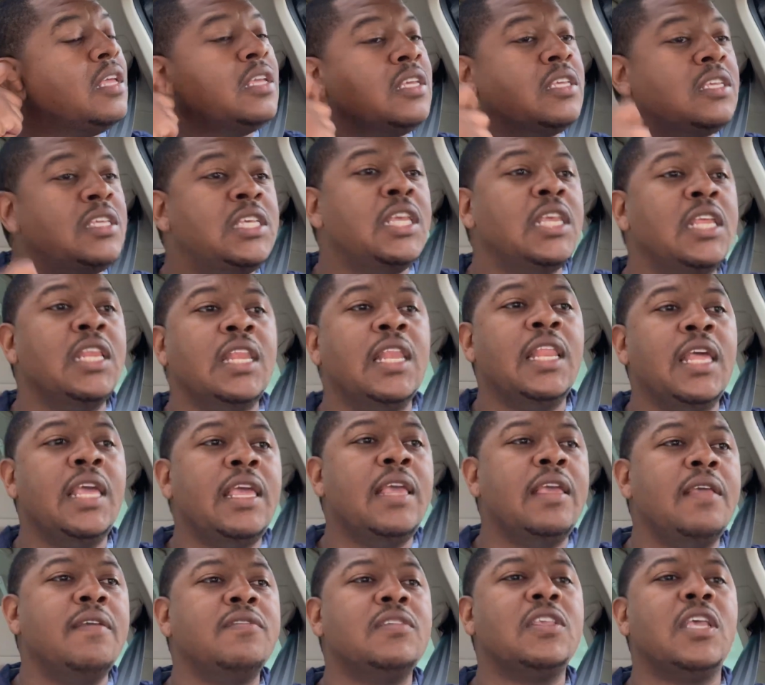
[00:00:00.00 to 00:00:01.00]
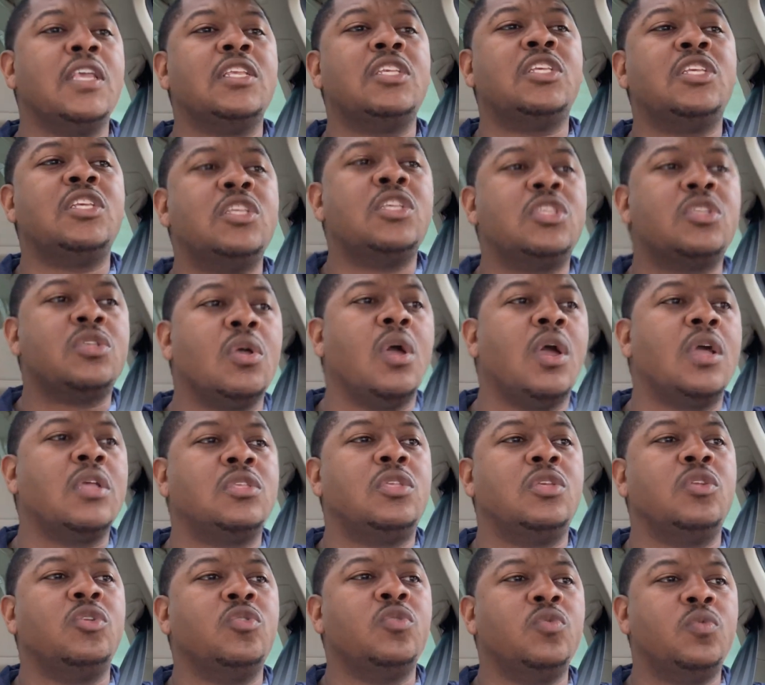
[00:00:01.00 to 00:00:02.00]
she leaves and she
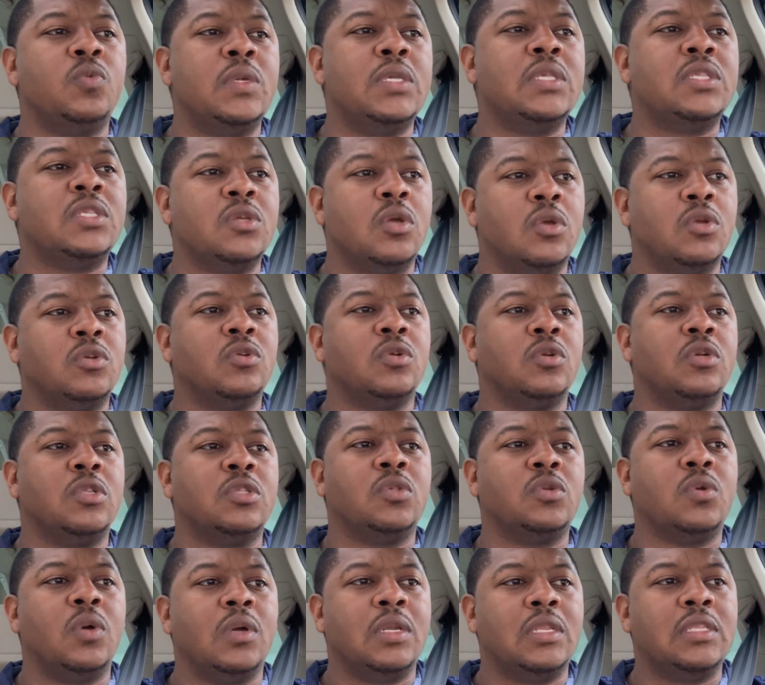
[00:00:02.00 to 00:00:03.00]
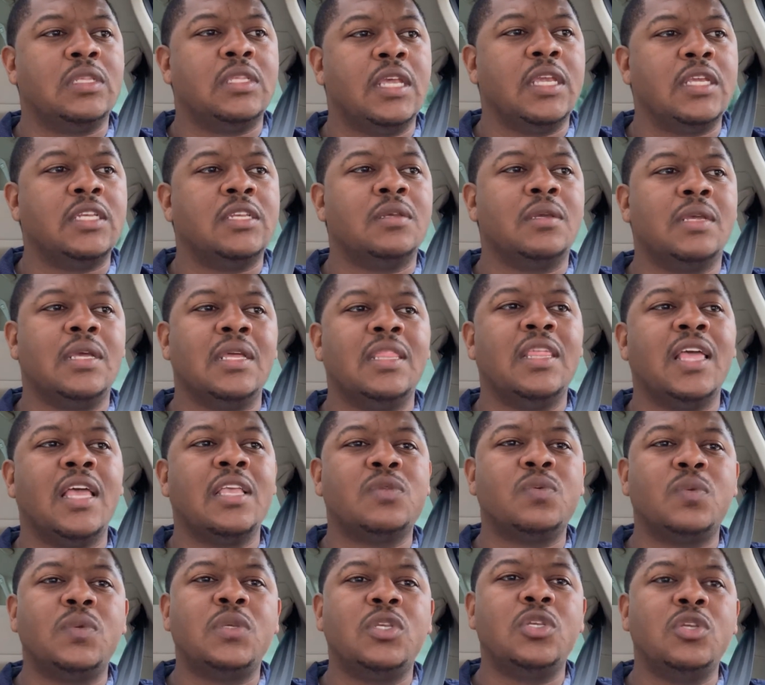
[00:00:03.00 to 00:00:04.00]
starts to do research on this organization because
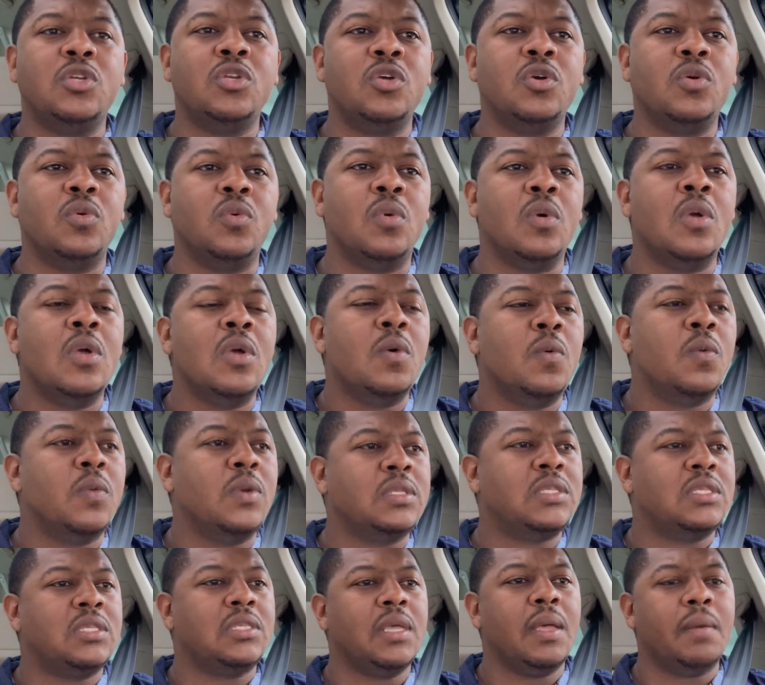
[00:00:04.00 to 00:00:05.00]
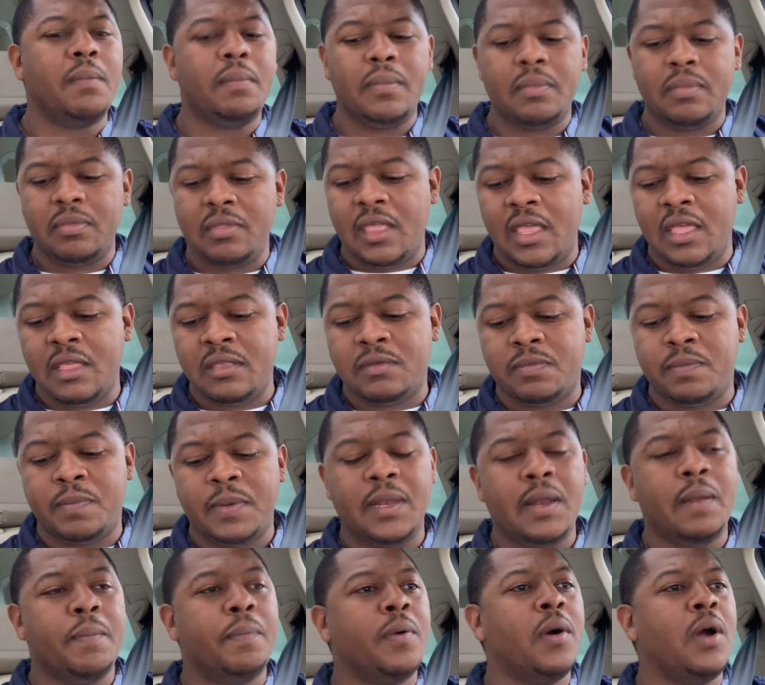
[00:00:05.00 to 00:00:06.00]
that's what you do. When something has
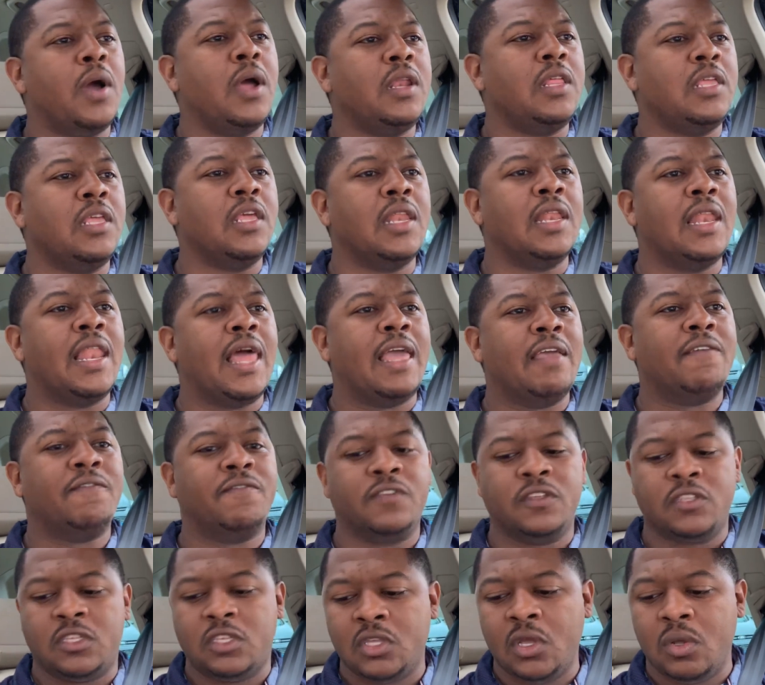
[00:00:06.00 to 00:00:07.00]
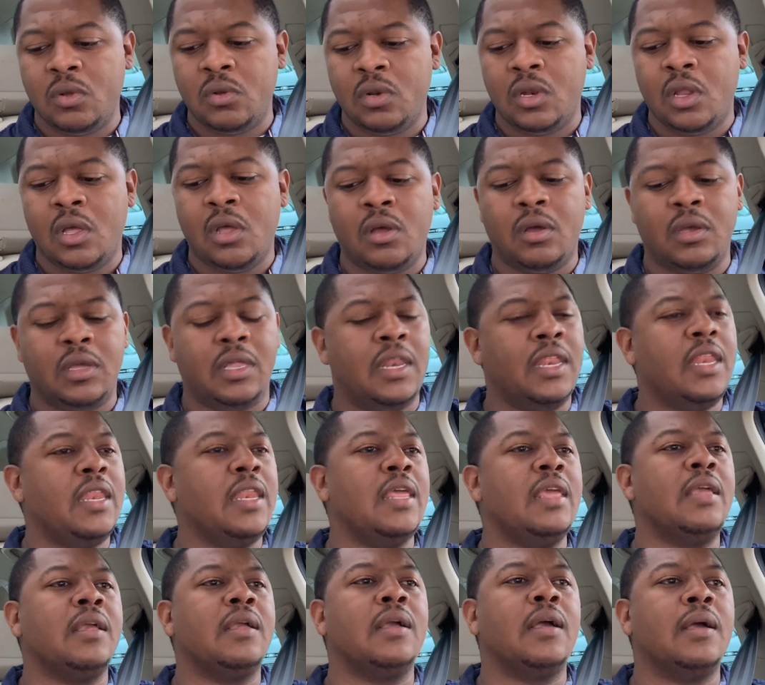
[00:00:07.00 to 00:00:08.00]
been a part of your life for so long and
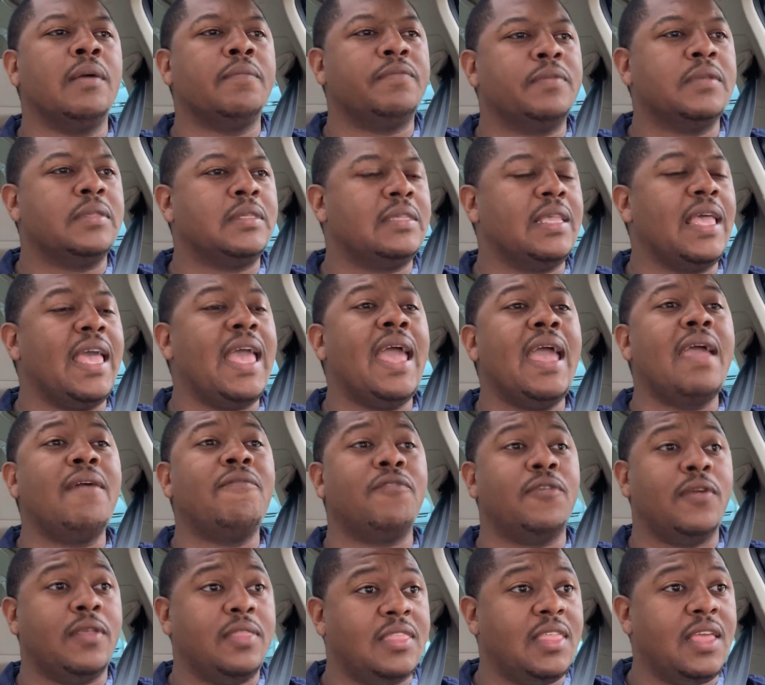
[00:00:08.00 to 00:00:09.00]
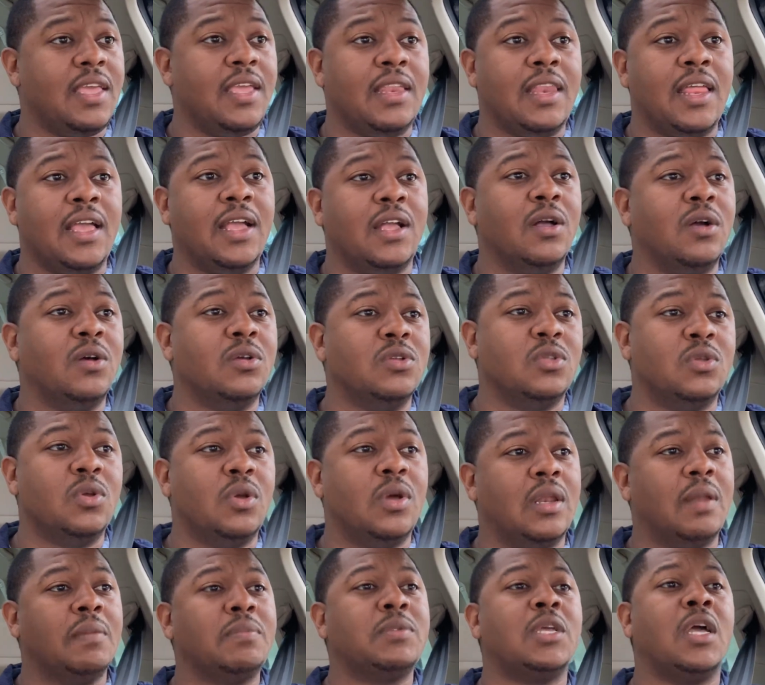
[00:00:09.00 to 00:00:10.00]
it encompasses everything that goes
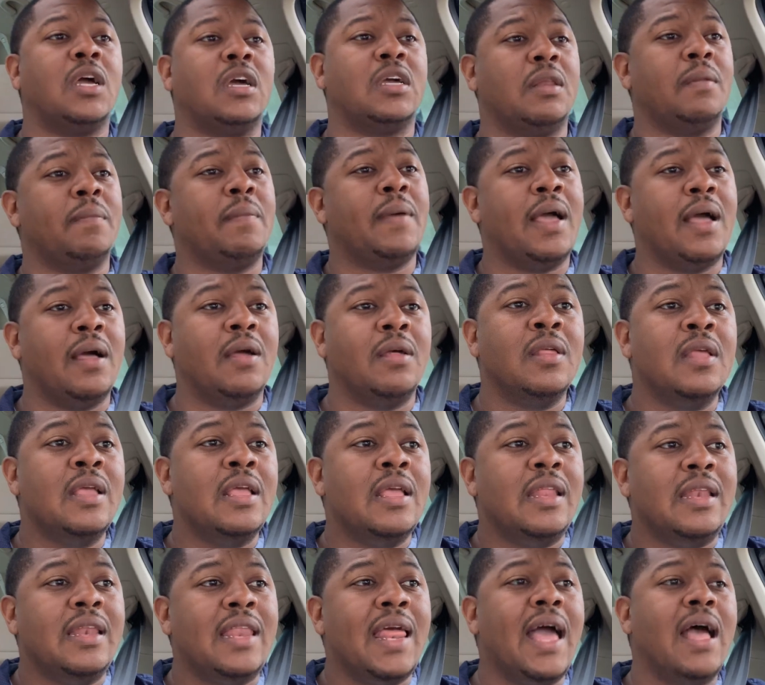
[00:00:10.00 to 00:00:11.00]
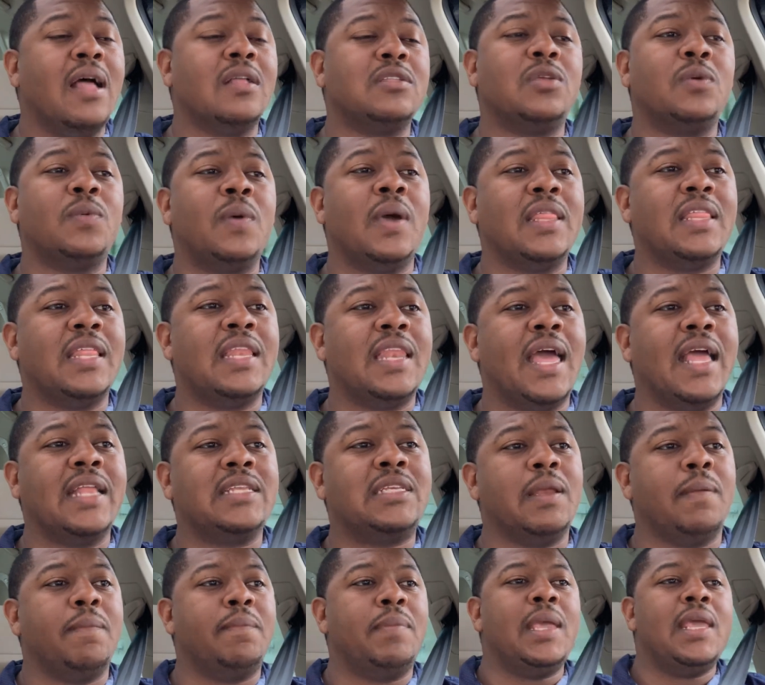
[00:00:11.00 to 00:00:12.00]
on, I'm talking about down to whether or
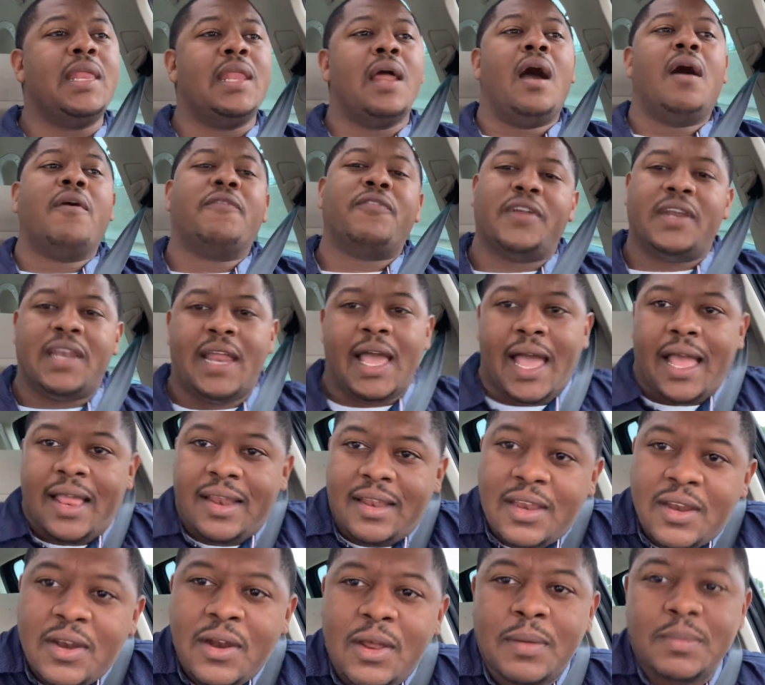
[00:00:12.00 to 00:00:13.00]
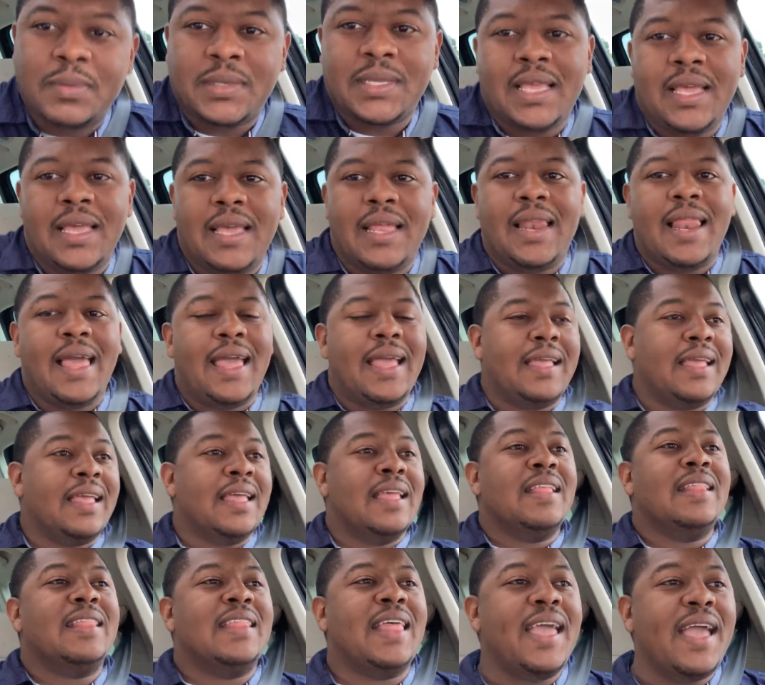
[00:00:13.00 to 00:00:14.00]
not you are beat off or not. You know what I'm saying? Like,
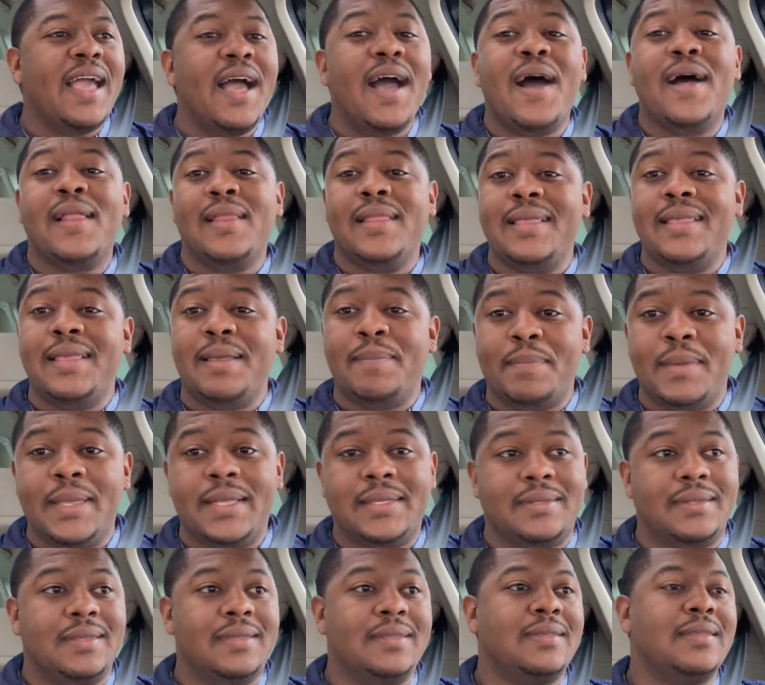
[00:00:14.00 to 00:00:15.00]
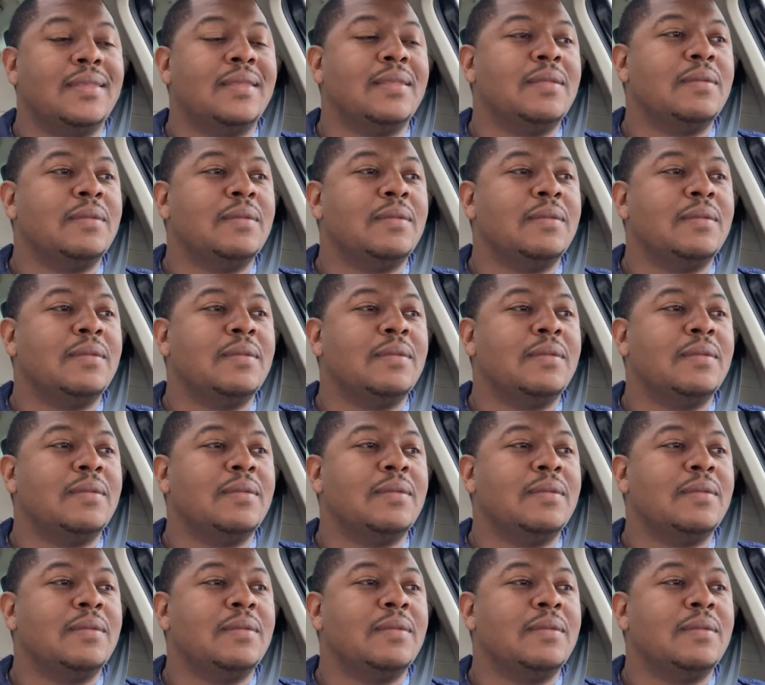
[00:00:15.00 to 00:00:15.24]
they all in your business.